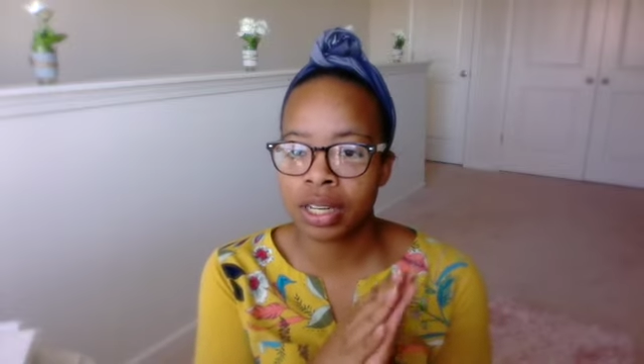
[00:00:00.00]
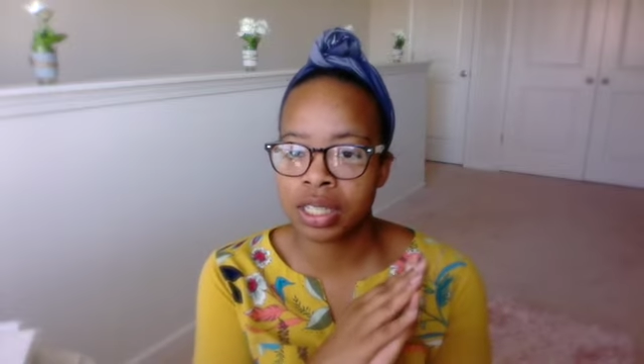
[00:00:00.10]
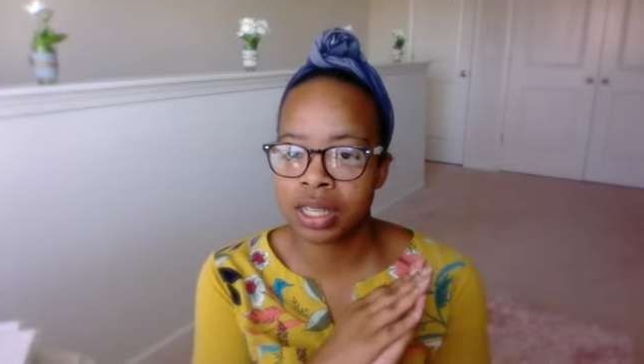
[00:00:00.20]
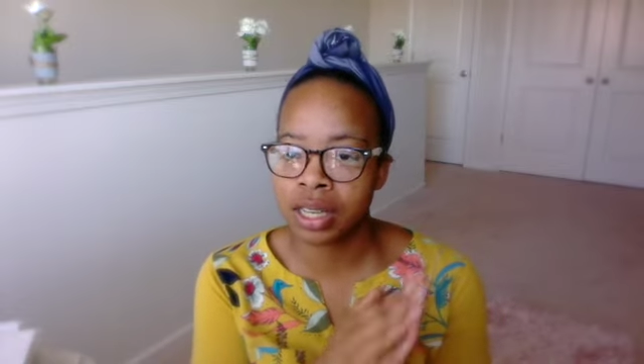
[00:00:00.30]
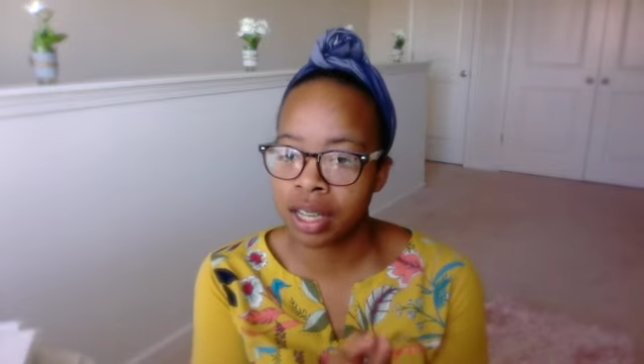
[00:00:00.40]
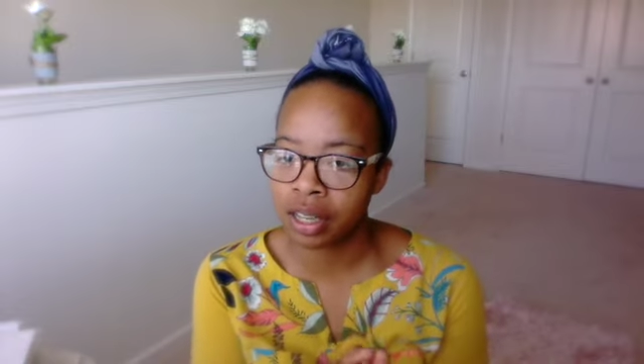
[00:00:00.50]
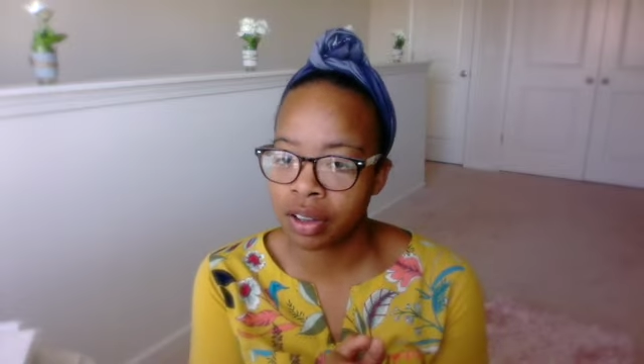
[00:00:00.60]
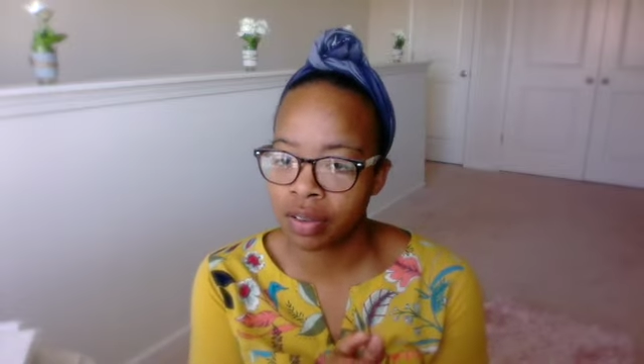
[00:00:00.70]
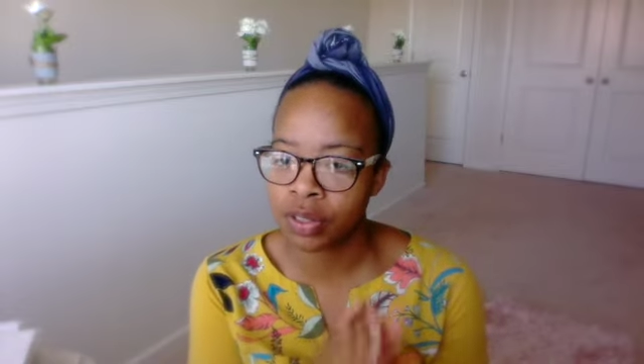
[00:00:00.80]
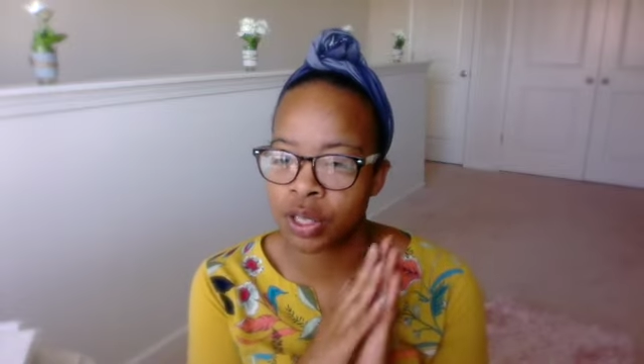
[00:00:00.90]
to
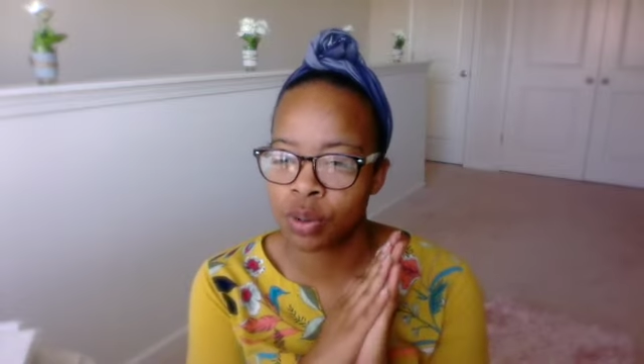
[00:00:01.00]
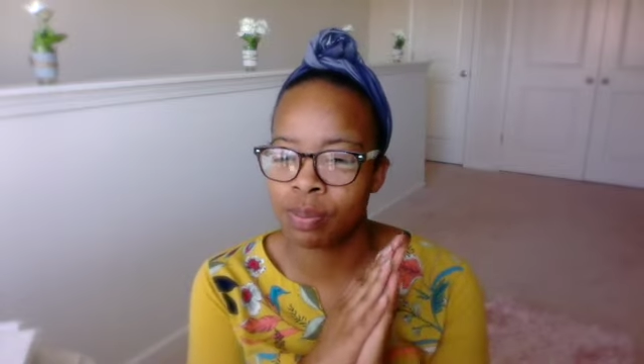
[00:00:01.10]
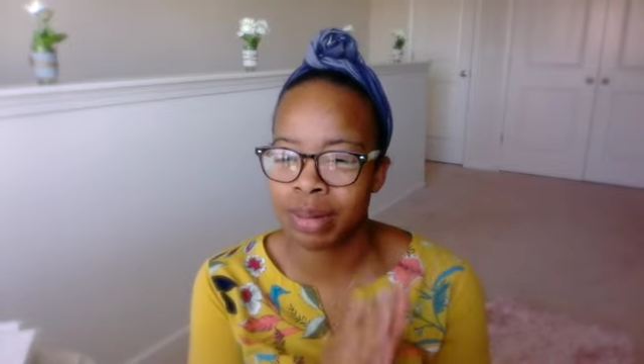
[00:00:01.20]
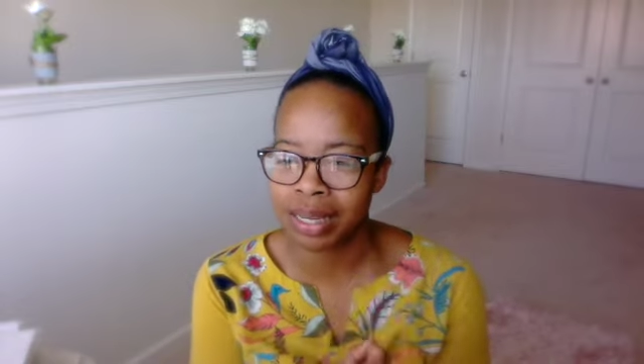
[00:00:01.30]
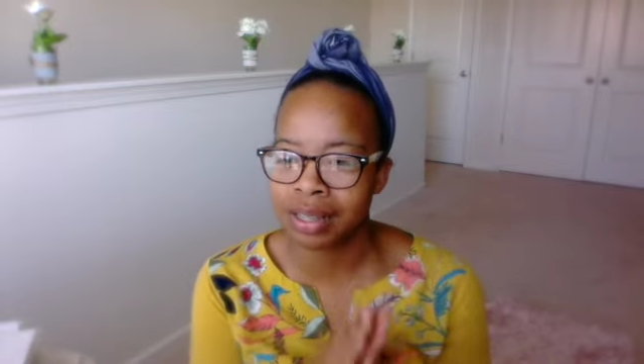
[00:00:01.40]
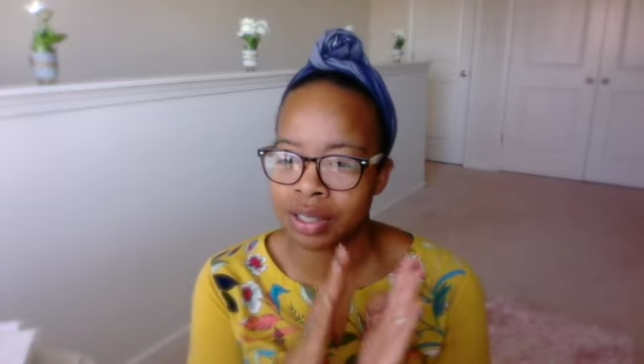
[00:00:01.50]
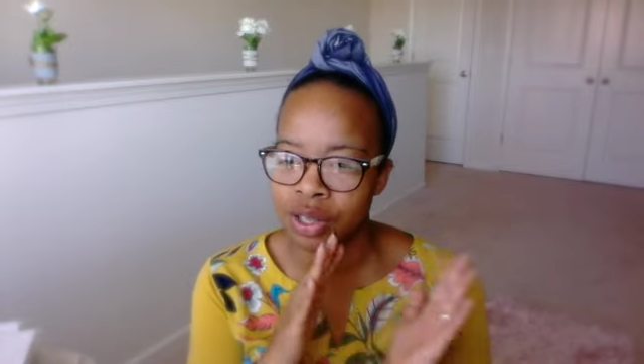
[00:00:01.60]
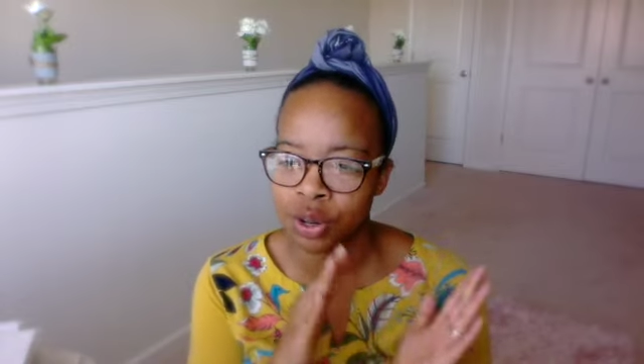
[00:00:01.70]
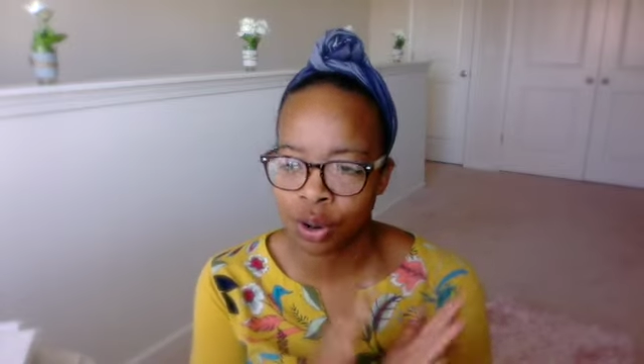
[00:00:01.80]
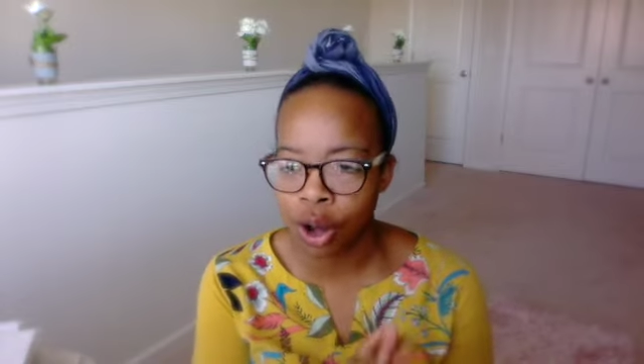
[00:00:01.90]
give to meet
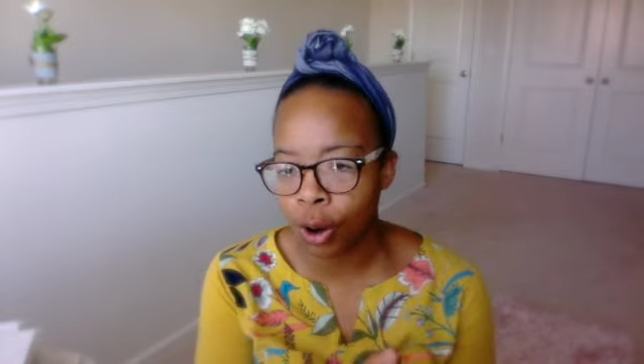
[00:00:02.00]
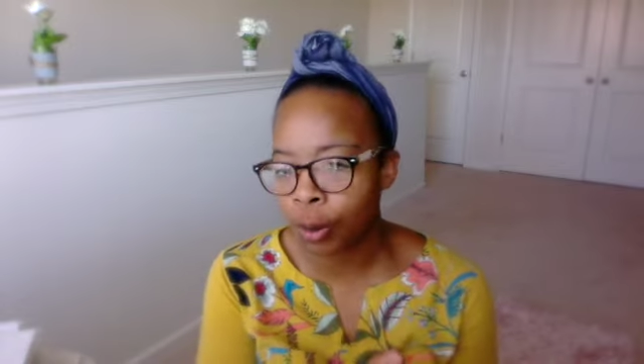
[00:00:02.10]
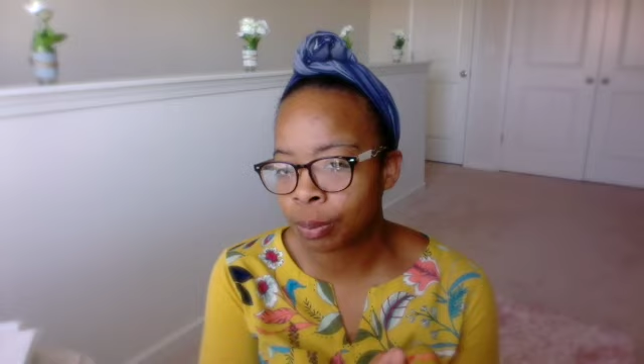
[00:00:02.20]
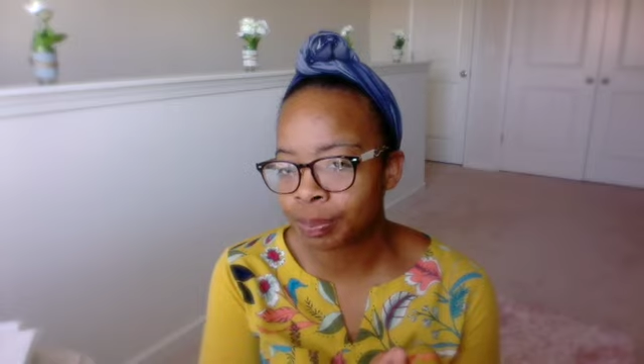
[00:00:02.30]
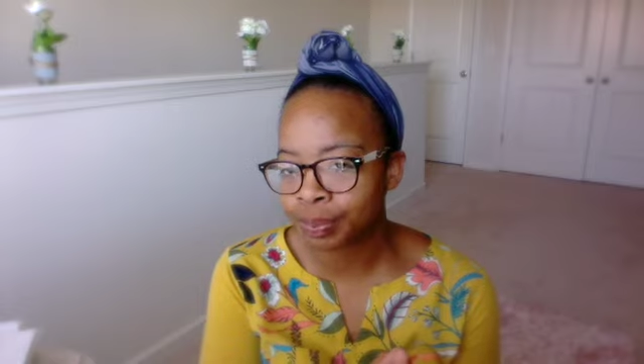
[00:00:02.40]
your goal.